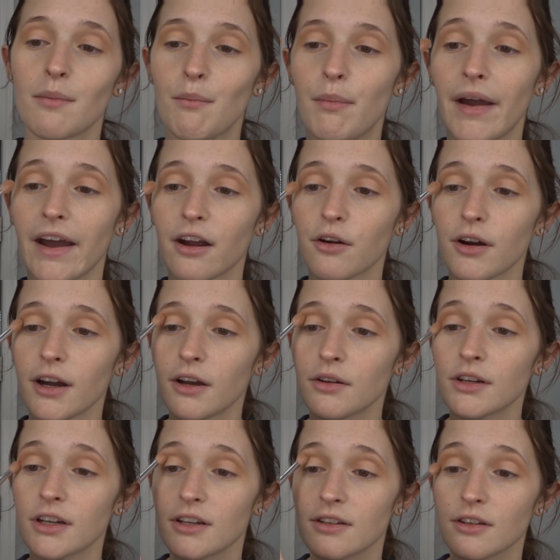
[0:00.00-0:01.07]

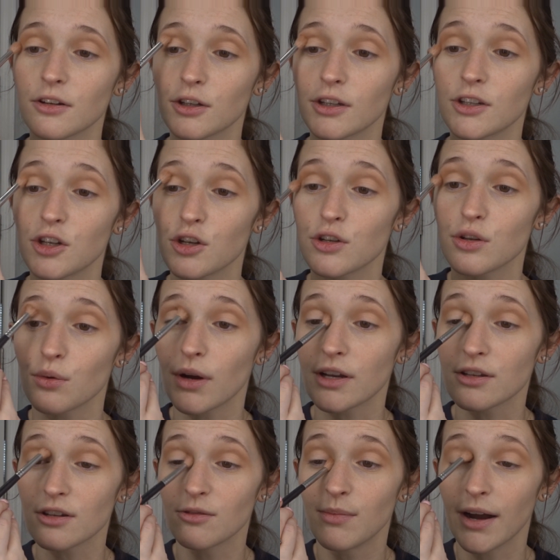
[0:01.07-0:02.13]
background is literally just the
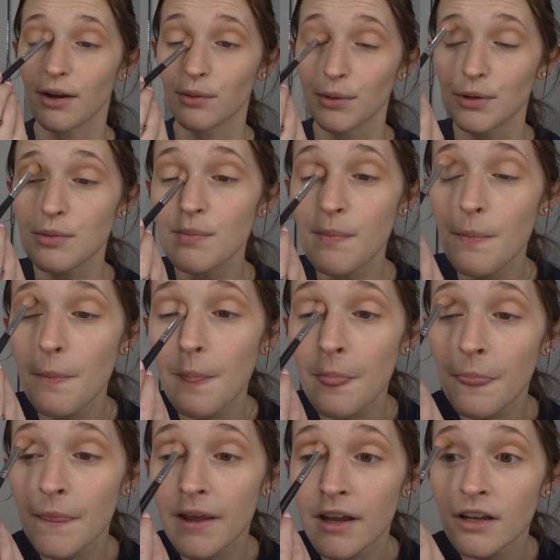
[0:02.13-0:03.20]
rest of my room.
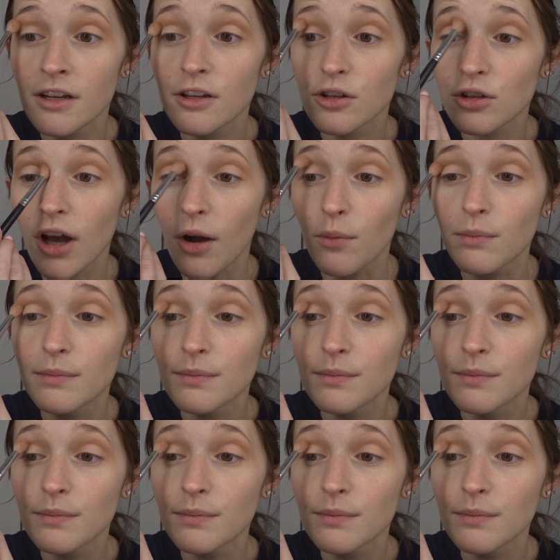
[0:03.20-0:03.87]
So